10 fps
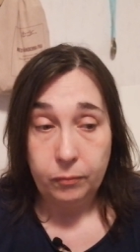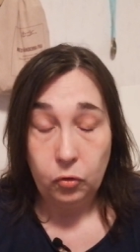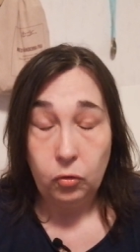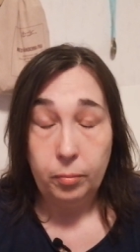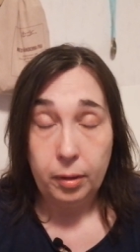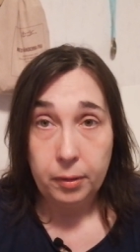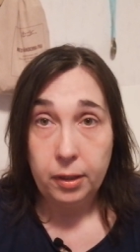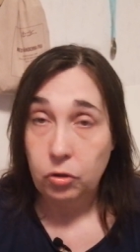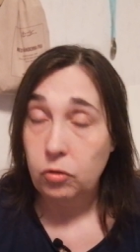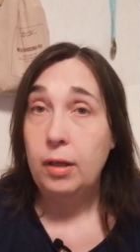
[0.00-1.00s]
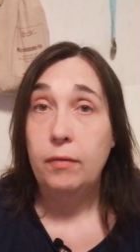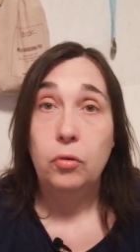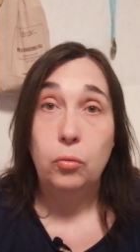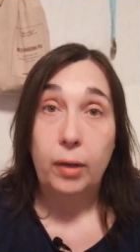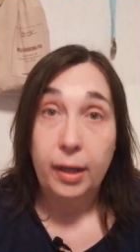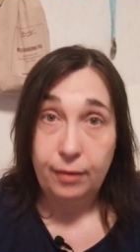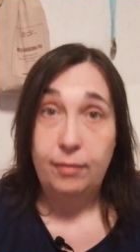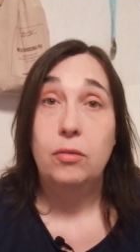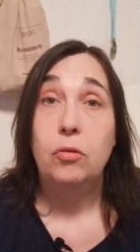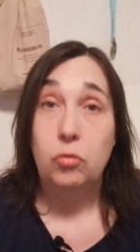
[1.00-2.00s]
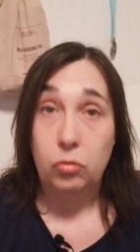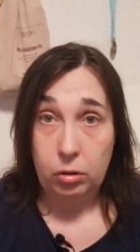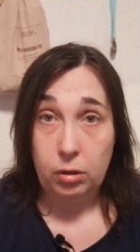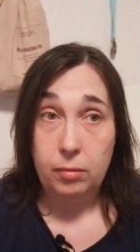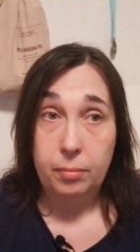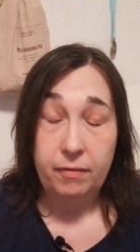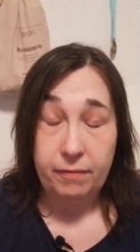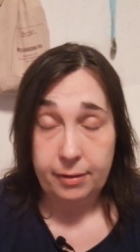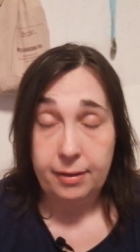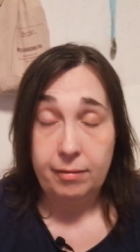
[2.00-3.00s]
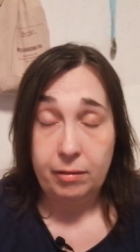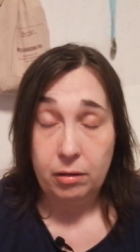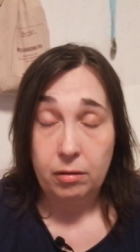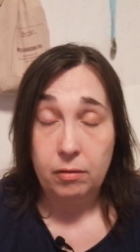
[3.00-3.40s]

So maybe I just have to wait to start my fantastic